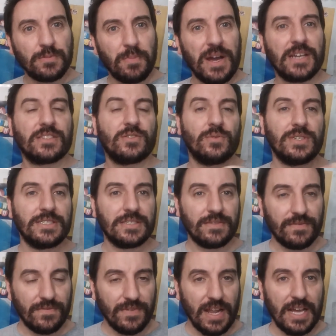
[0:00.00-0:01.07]
back to his
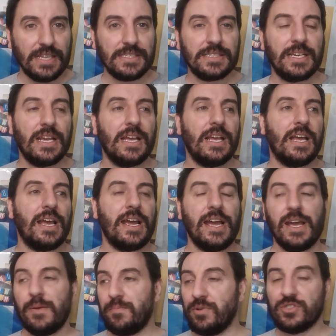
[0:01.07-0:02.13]
flat,
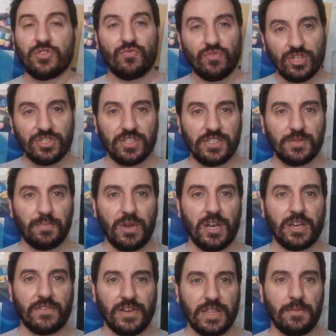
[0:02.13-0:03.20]
puts a Rustler's
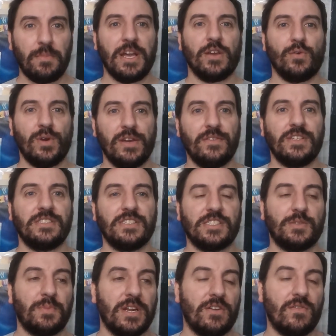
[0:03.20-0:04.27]
burger in the microwave, and as
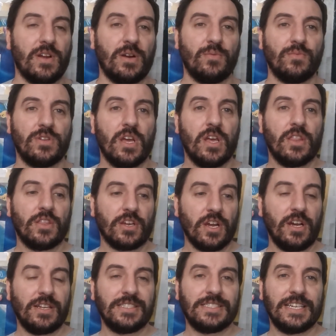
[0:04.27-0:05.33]
it's spinning around, the
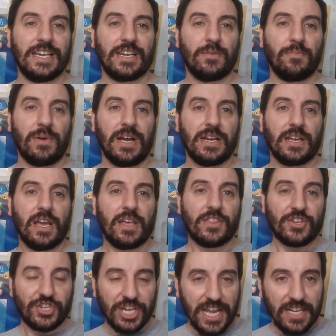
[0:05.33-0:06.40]
girl he's taken back,
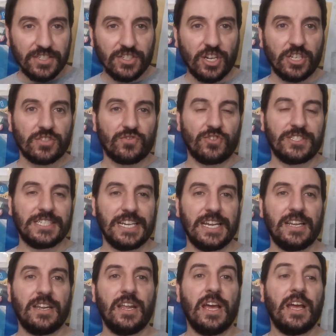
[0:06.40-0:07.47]
the chair starts
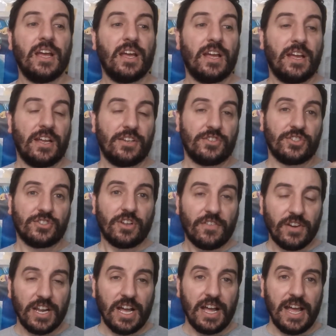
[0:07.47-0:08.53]
rotating. She's not
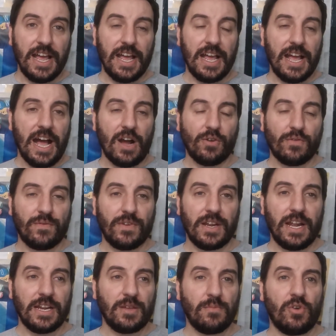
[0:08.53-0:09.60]
in an outfit
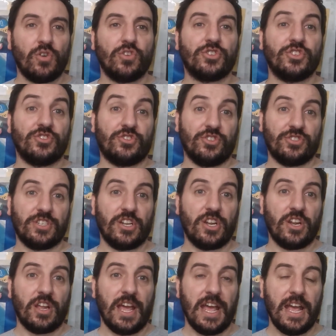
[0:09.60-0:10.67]
anymore. She's just
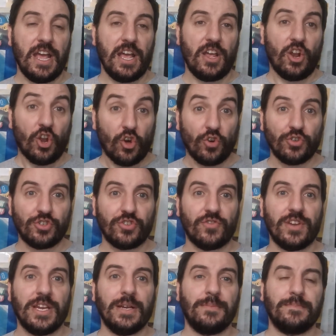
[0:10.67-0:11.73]
in
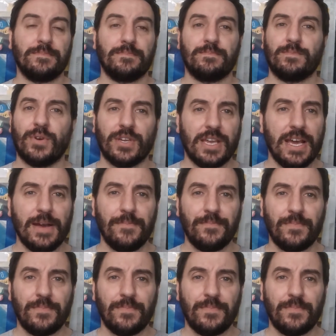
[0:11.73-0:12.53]
lingerie. But yeah.